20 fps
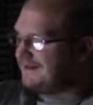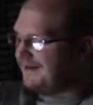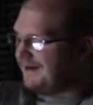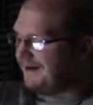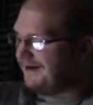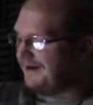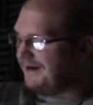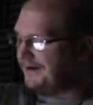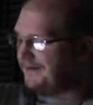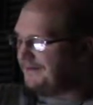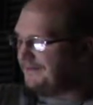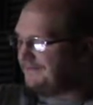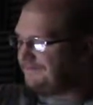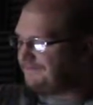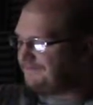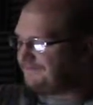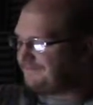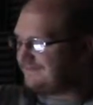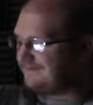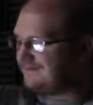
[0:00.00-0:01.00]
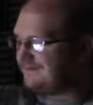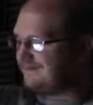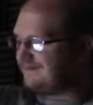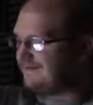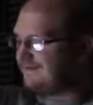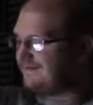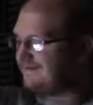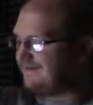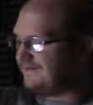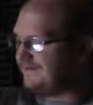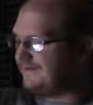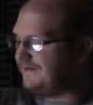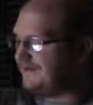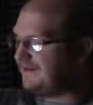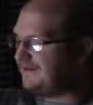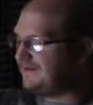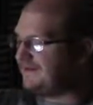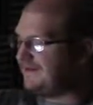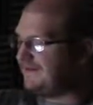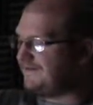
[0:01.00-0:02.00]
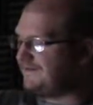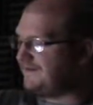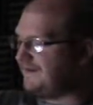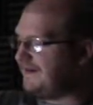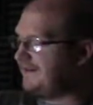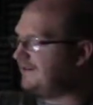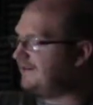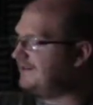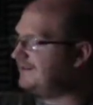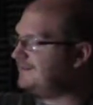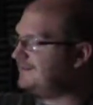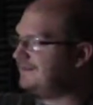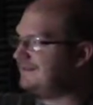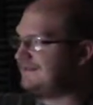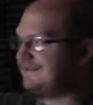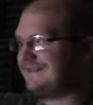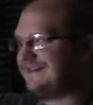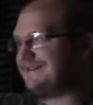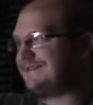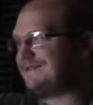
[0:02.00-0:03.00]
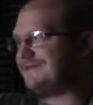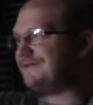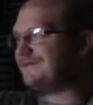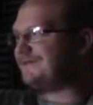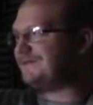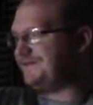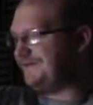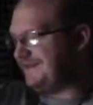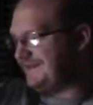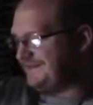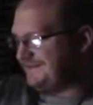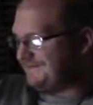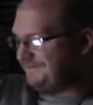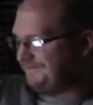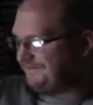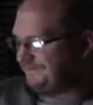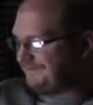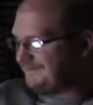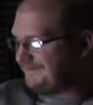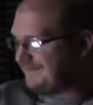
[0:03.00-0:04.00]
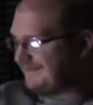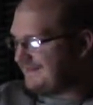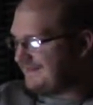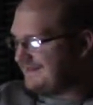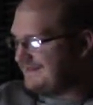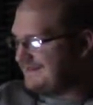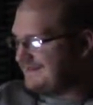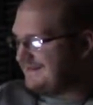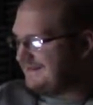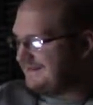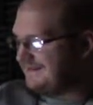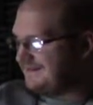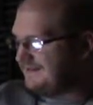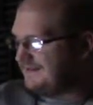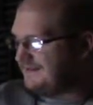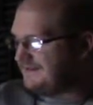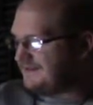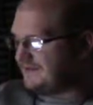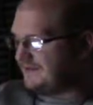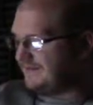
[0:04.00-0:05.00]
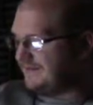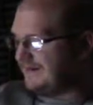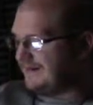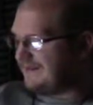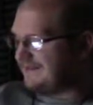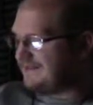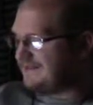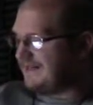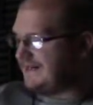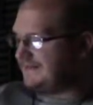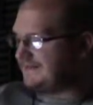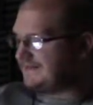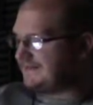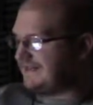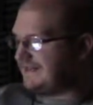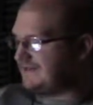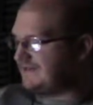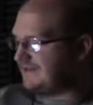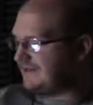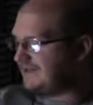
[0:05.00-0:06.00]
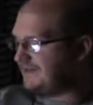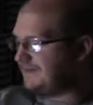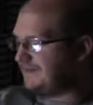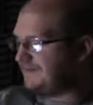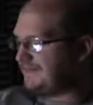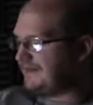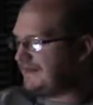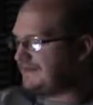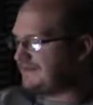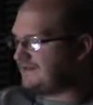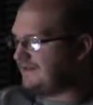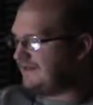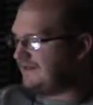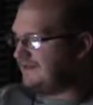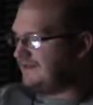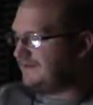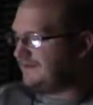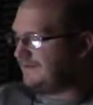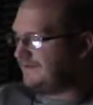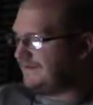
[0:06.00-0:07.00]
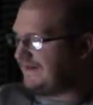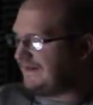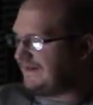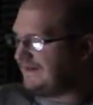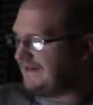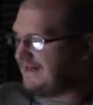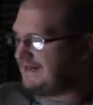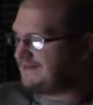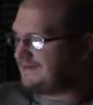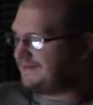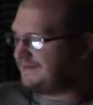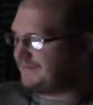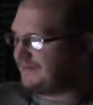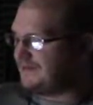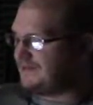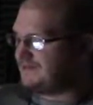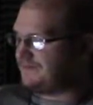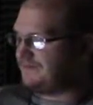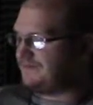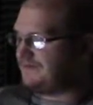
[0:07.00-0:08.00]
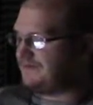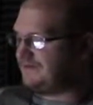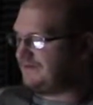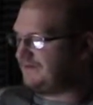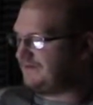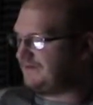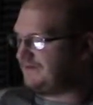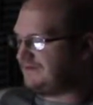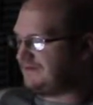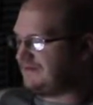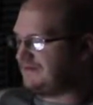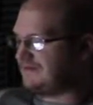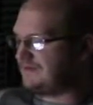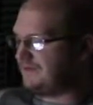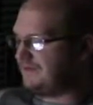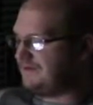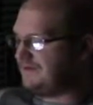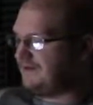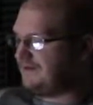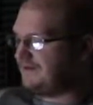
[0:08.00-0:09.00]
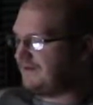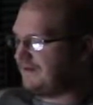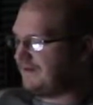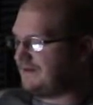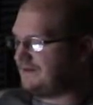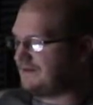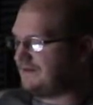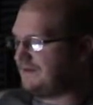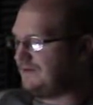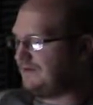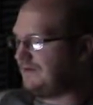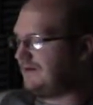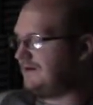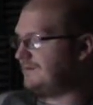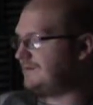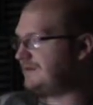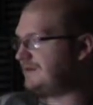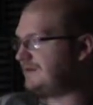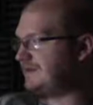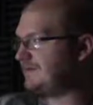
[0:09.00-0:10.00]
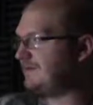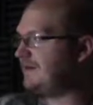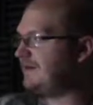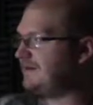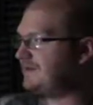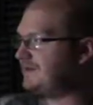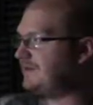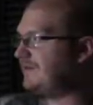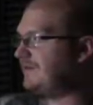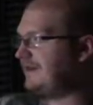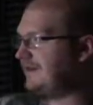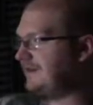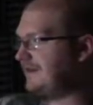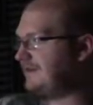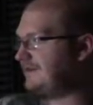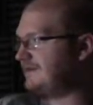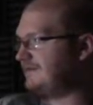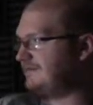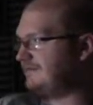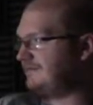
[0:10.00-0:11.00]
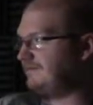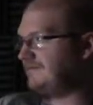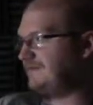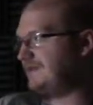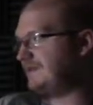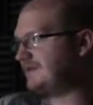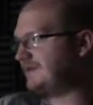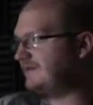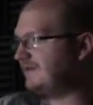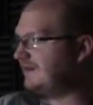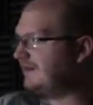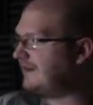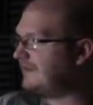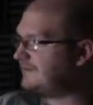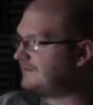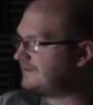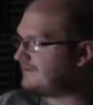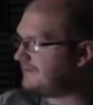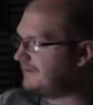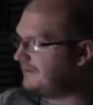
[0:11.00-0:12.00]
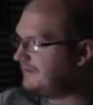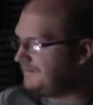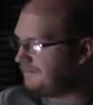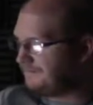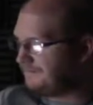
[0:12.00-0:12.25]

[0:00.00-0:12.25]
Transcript: Um, the fifth and final hitman got cold feet. So by the time the contract had been passed on to him, the final asking price was reduced to just one hundred thousand yuan, which is around twenty thousand six hundred dollars. So. Yeah.